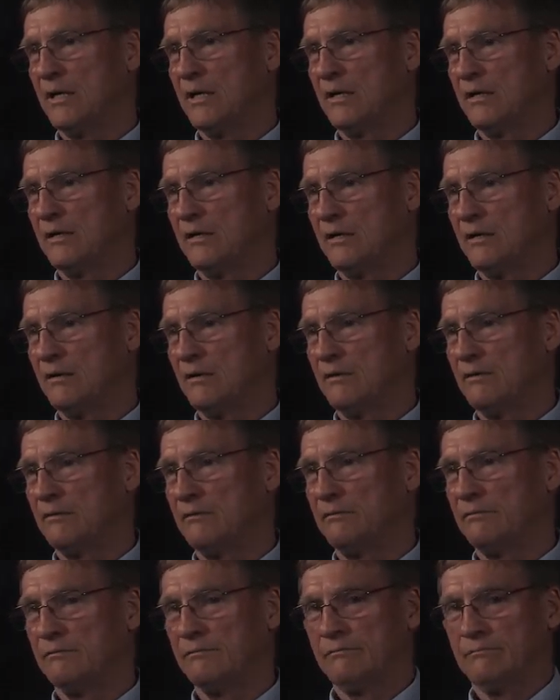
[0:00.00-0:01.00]
and
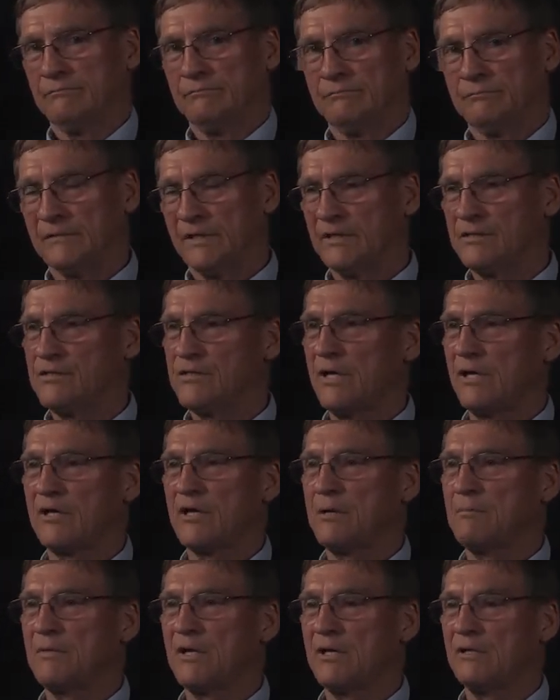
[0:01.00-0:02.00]
uh, it's not
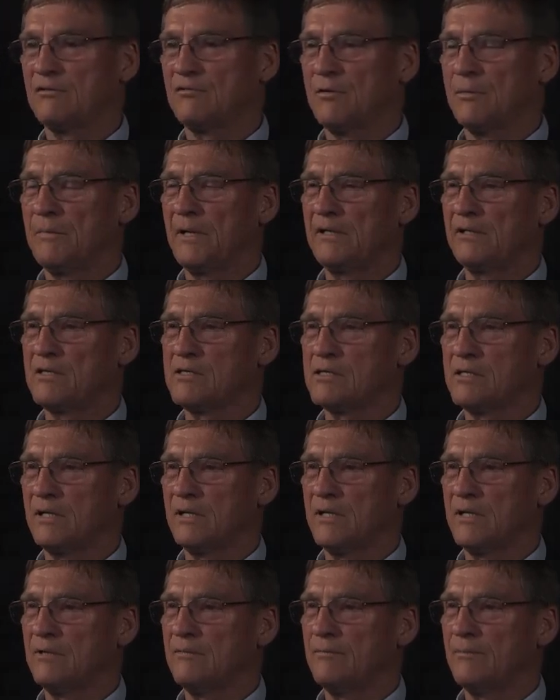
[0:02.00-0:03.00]
going to be
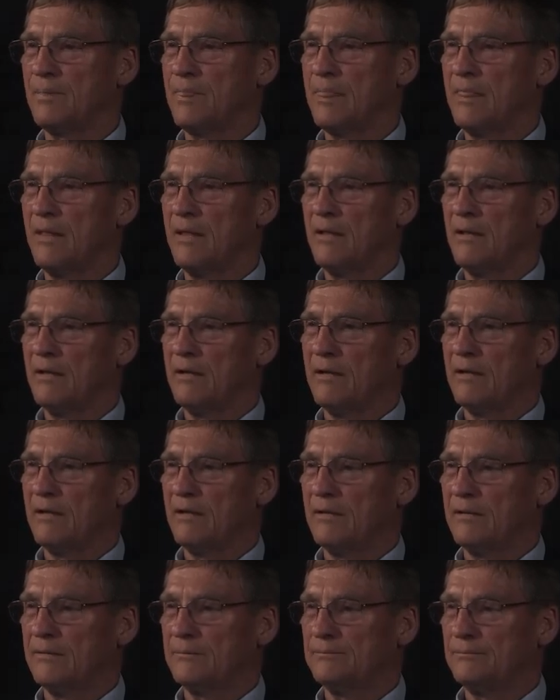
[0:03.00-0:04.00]
tremendously
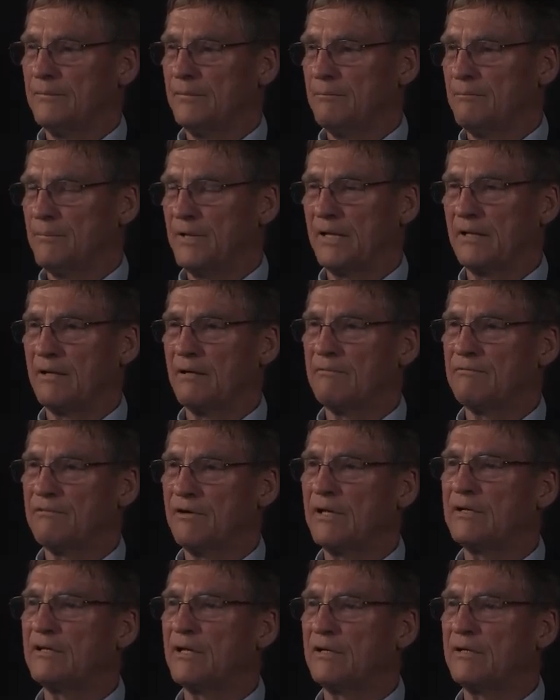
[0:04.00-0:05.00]
uh, big
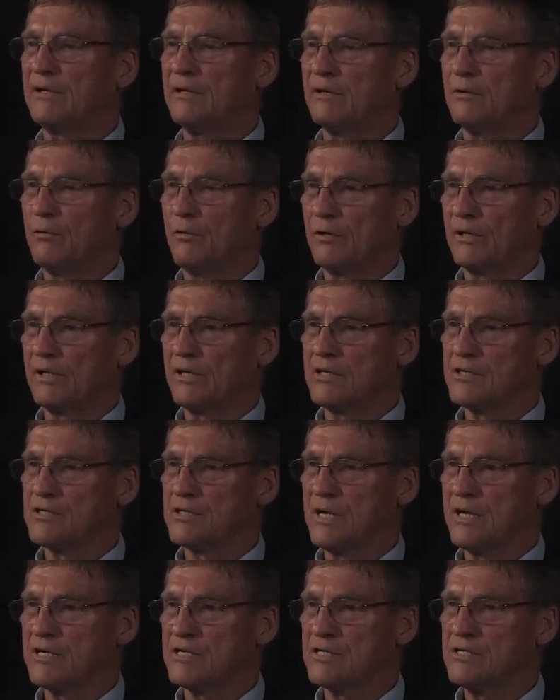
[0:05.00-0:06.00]
funded
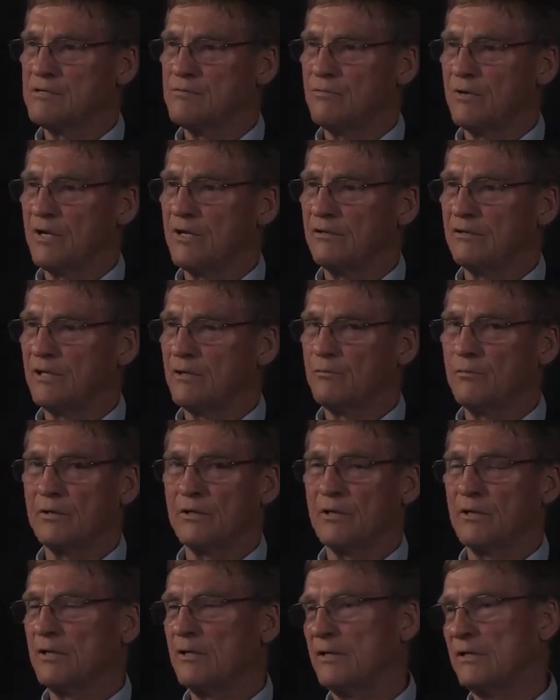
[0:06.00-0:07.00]
organization. We don't think we
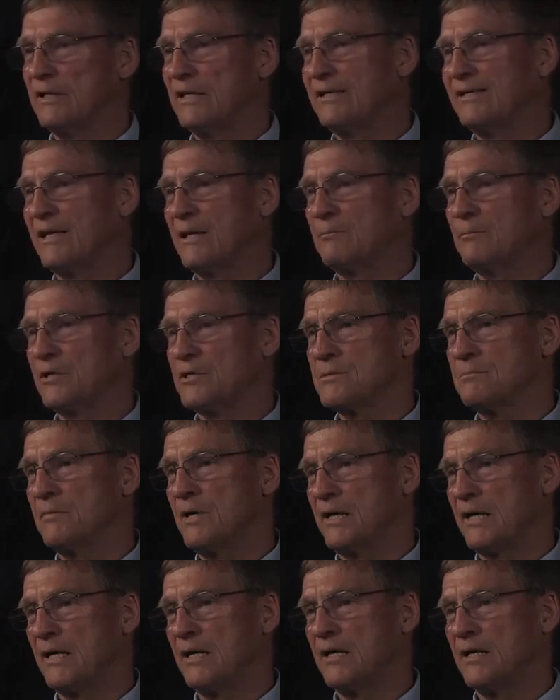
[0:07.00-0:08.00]
need that much
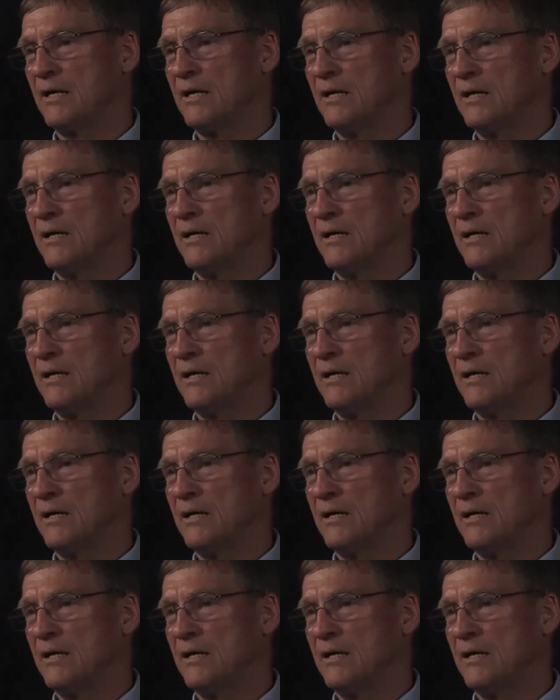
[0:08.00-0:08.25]
money,